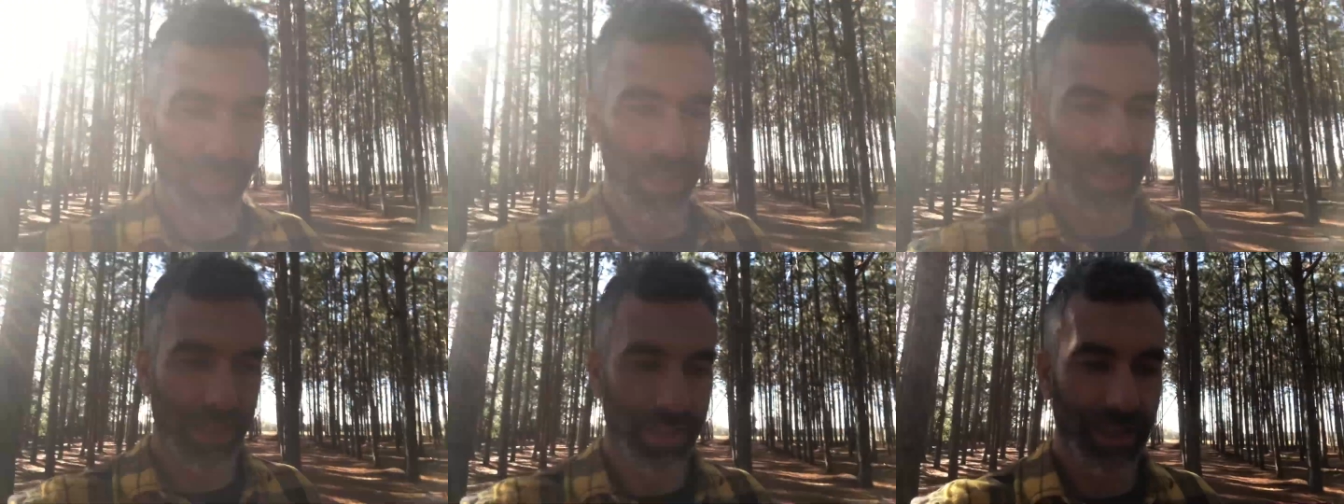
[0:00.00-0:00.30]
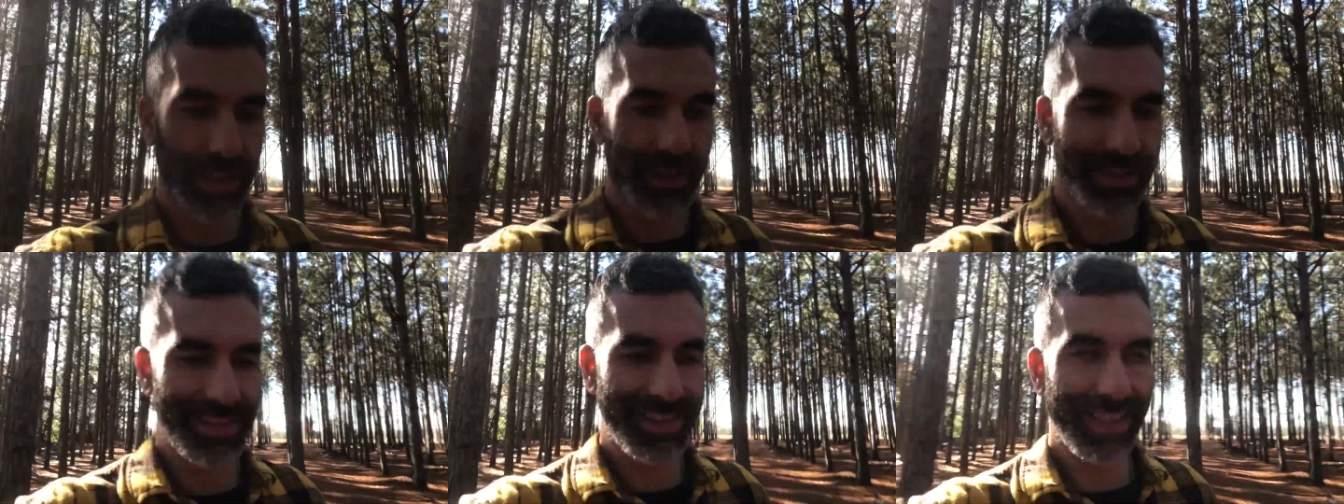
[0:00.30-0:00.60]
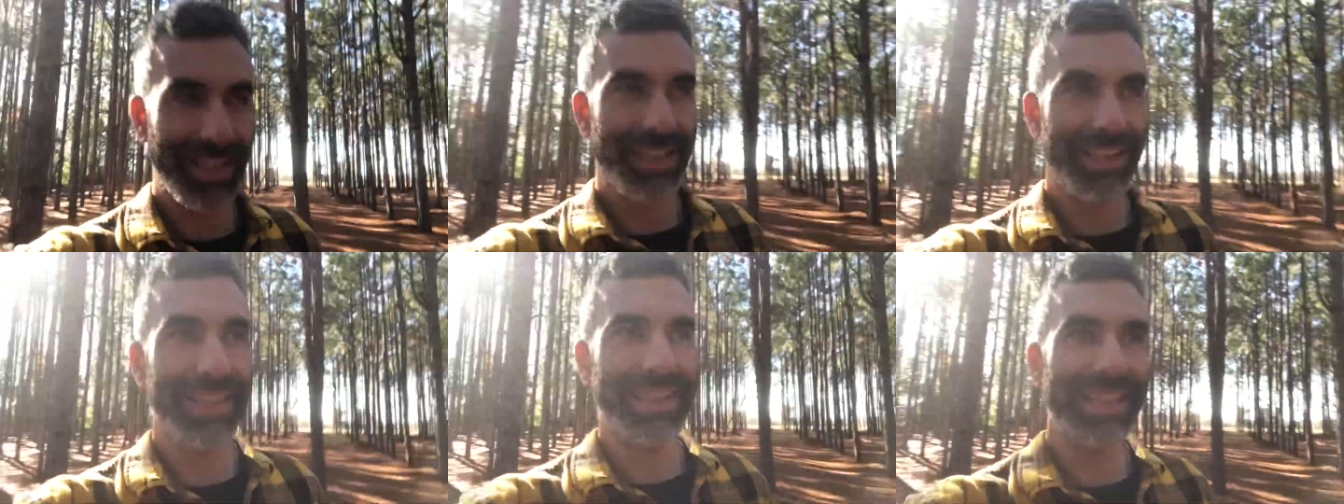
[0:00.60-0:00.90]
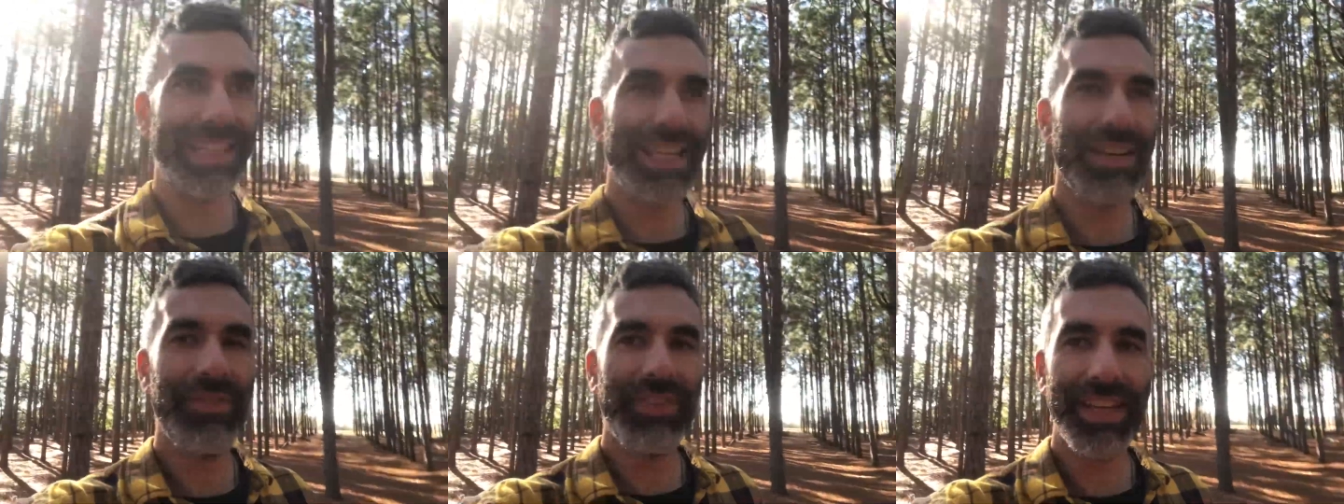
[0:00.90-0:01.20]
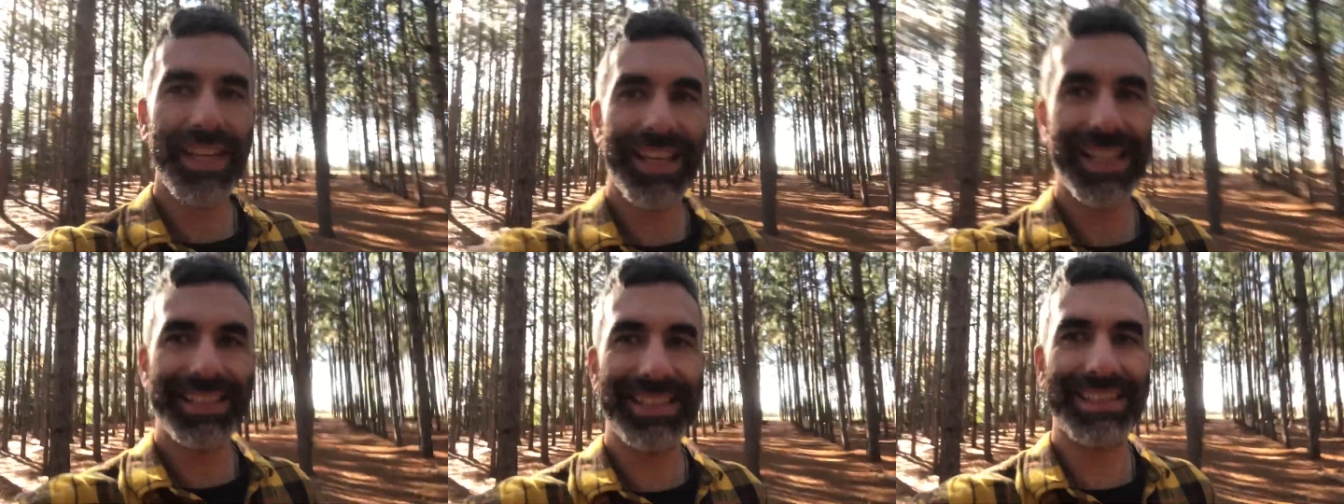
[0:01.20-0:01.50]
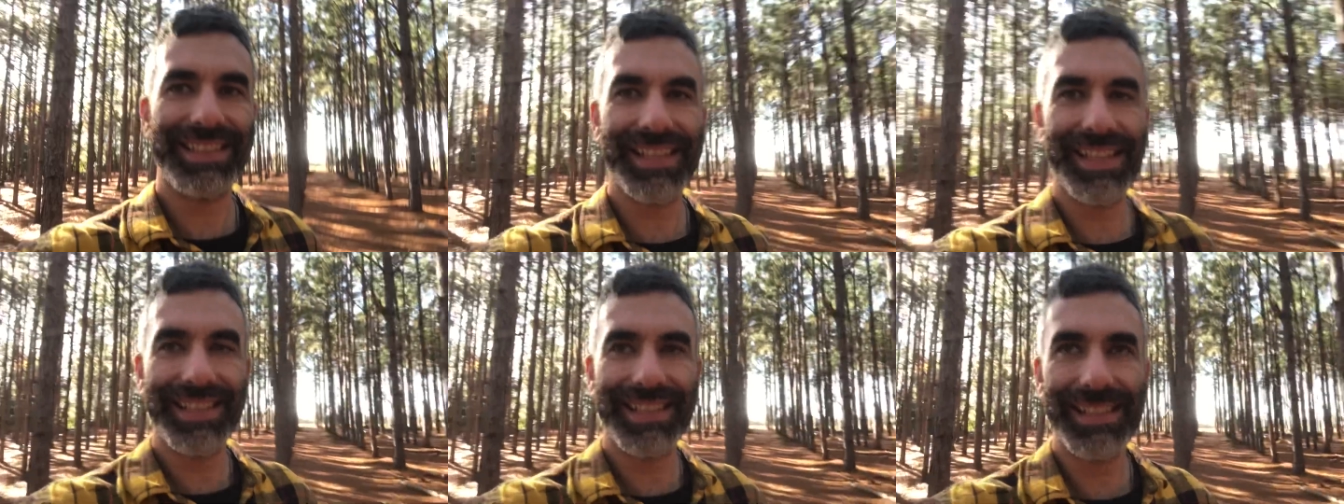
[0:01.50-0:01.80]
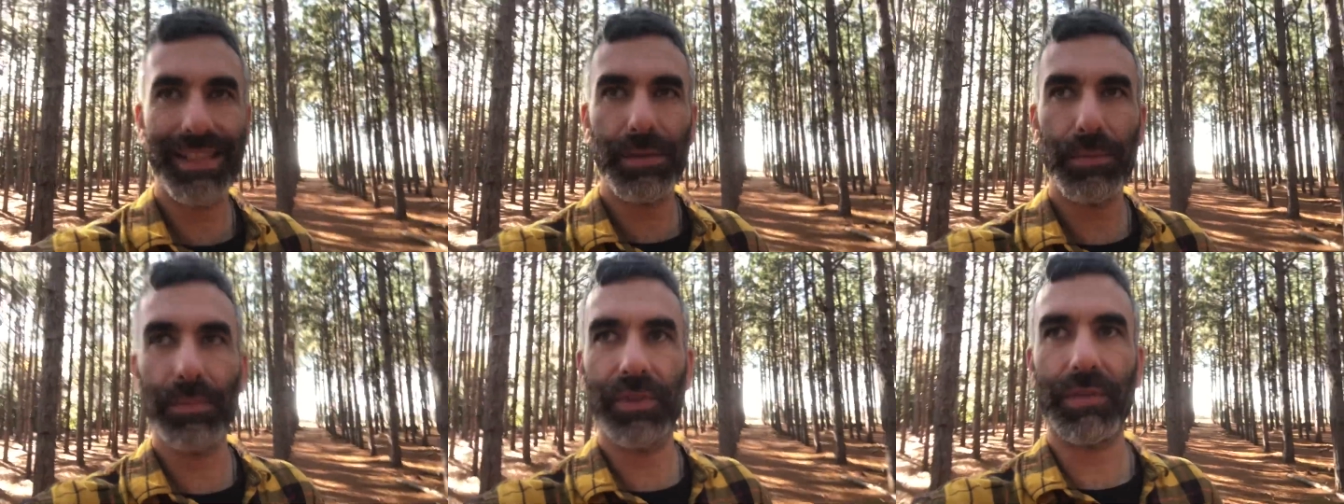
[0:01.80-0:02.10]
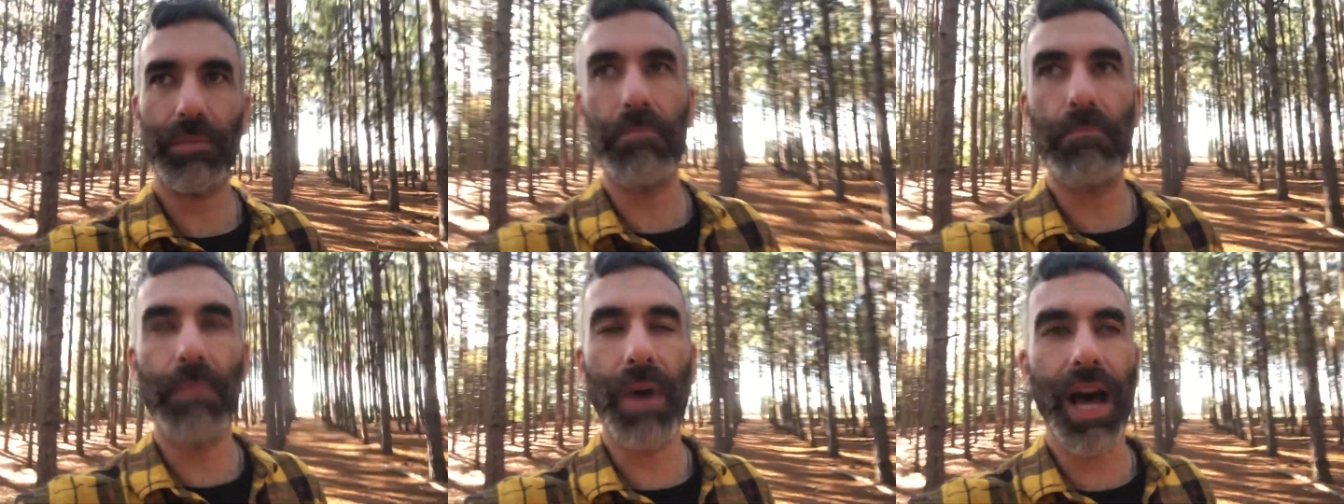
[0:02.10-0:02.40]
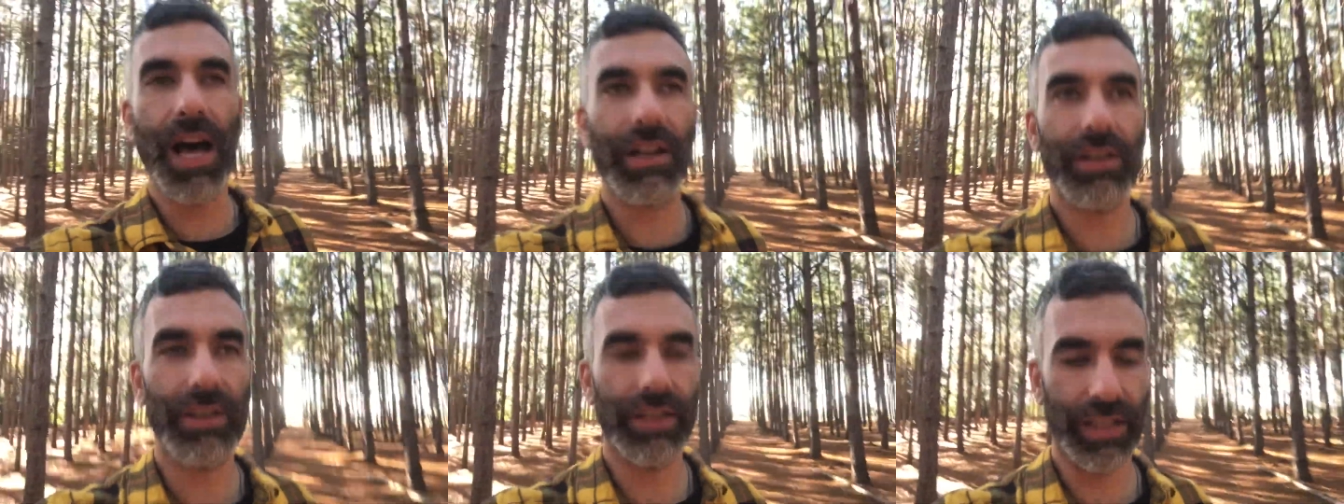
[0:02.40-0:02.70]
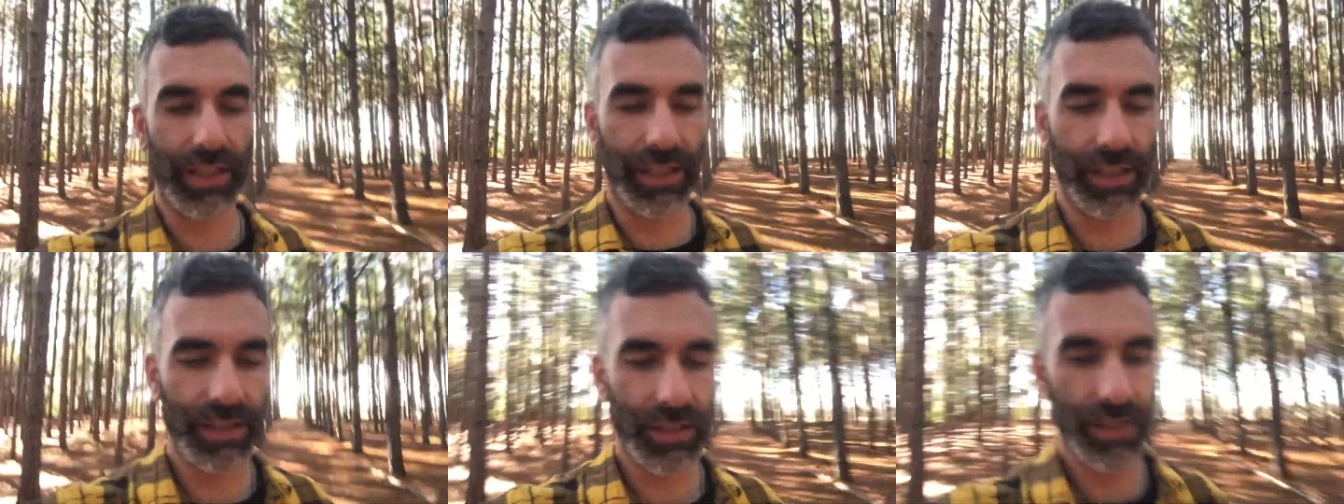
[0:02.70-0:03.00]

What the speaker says: is living systems modeling.